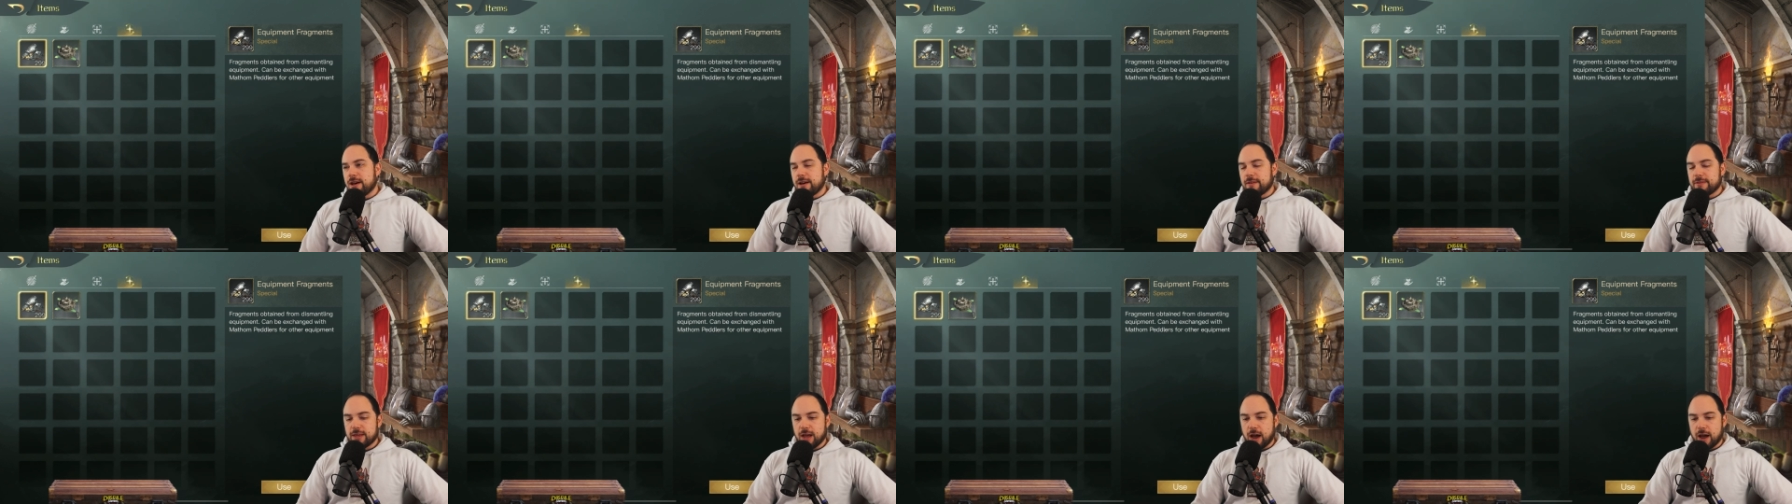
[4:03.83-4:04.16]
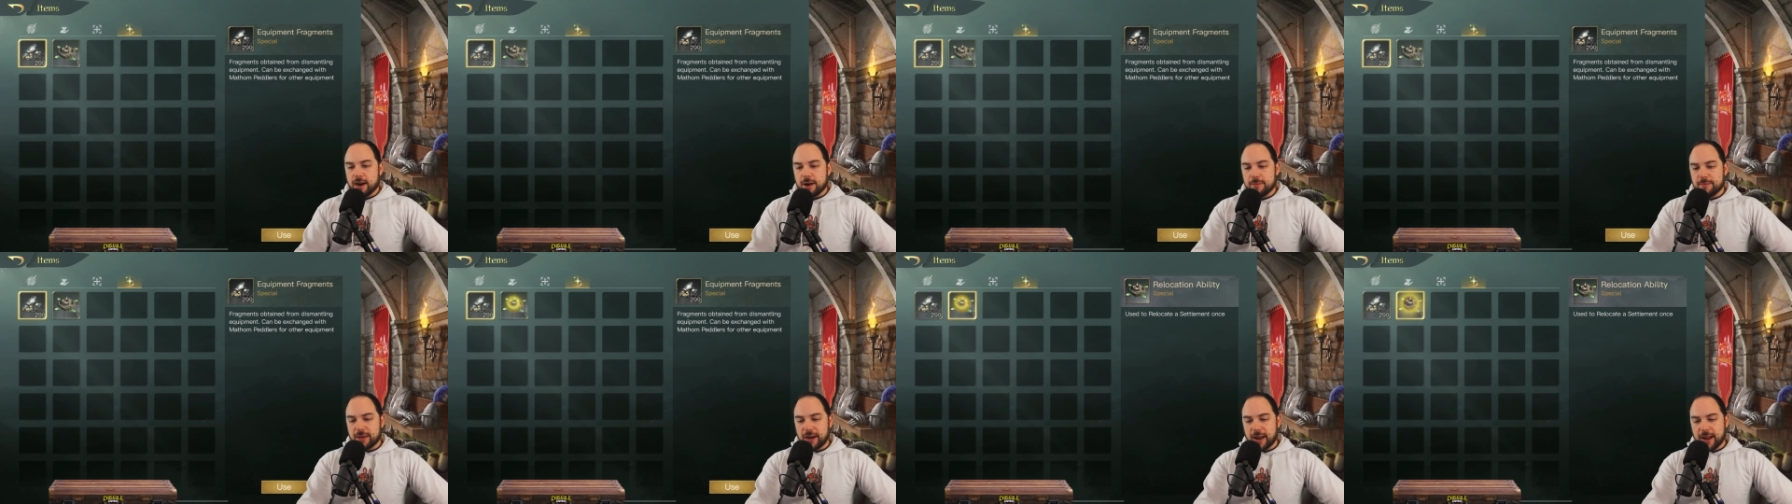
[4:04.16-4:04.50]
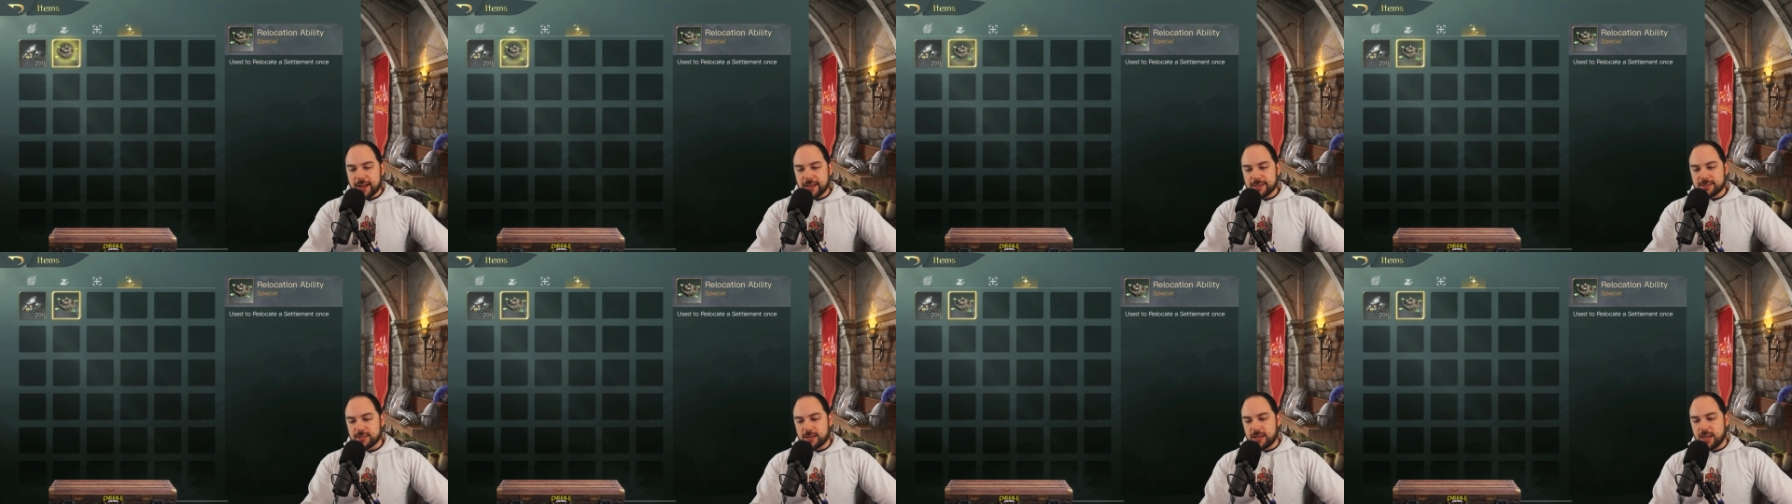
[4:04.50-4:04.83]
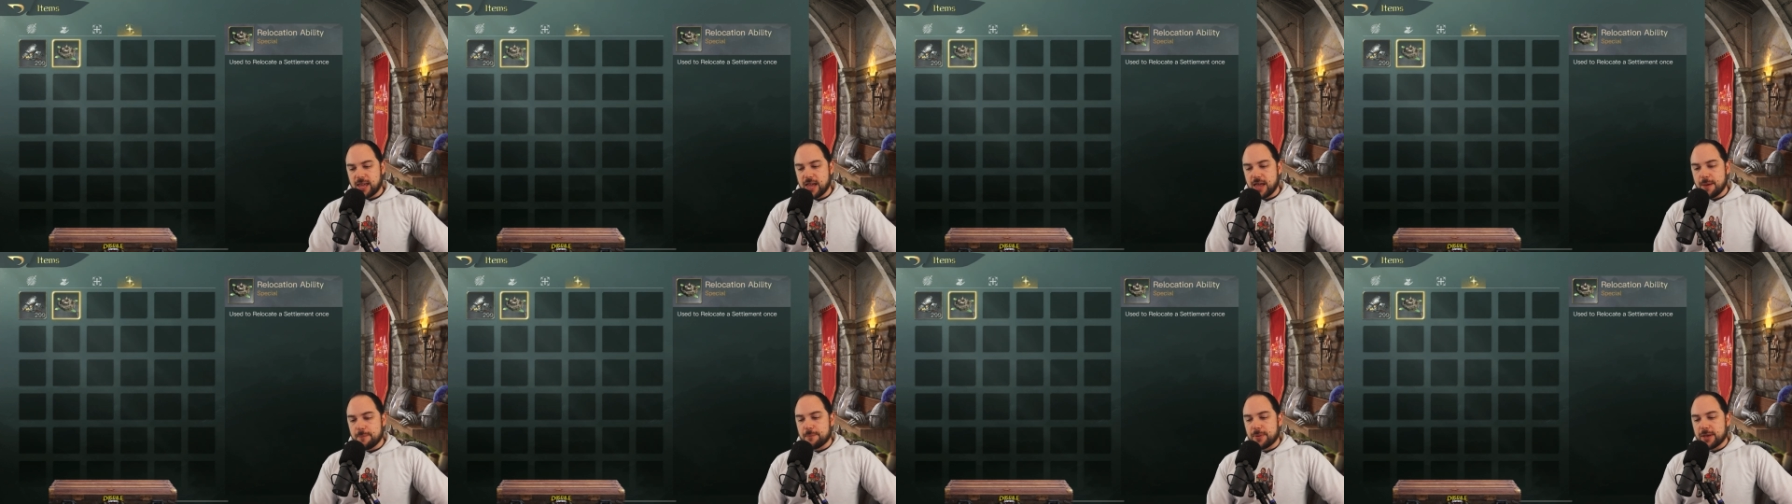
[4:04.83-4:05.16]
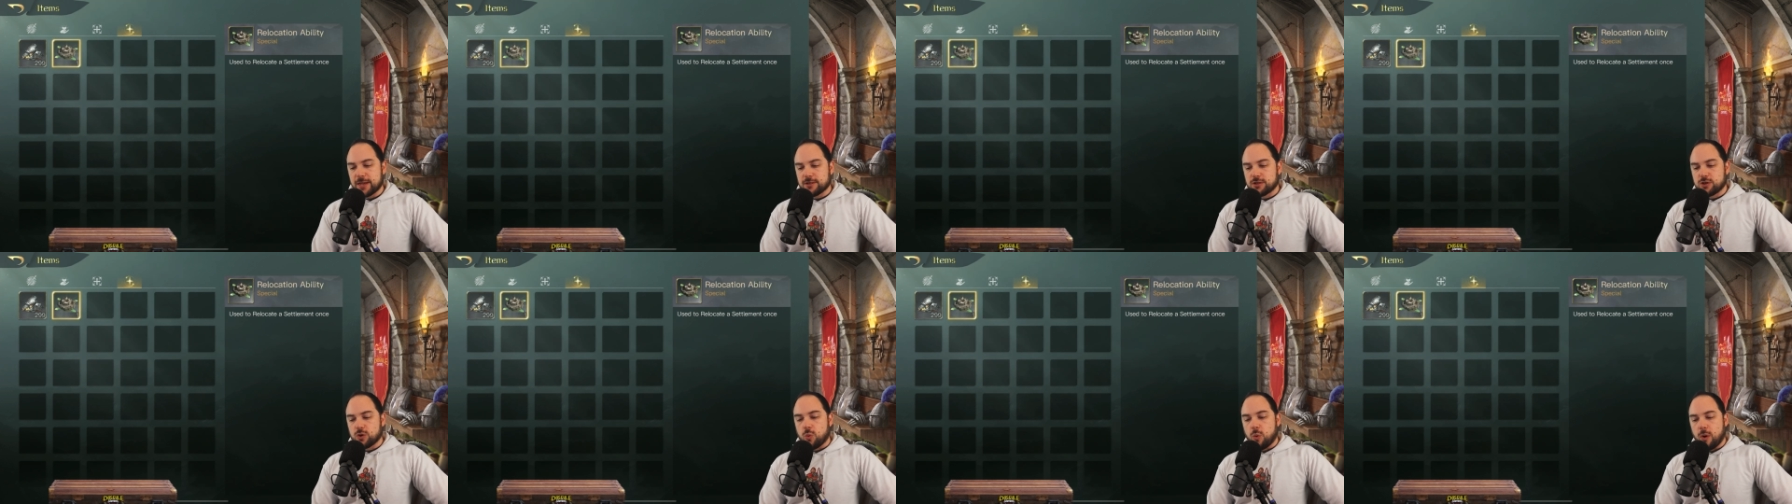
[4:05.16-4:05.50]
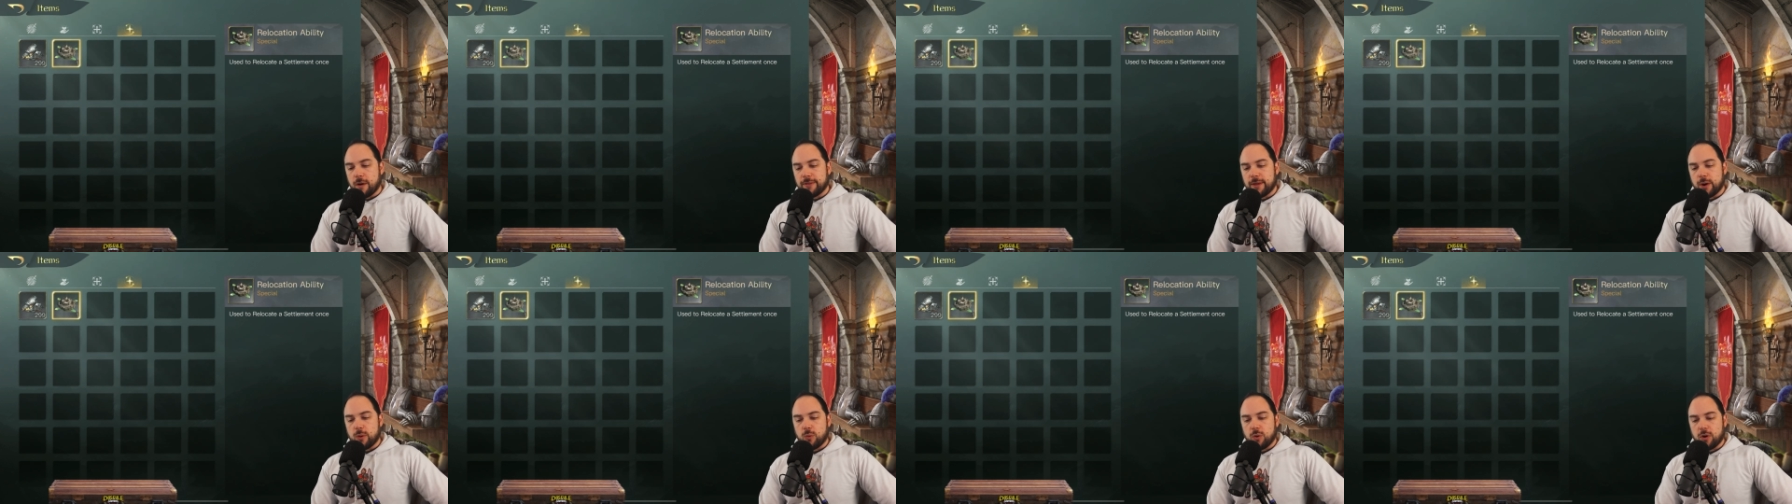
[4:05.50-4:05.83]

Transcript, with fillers: The item that I get to keep is the one that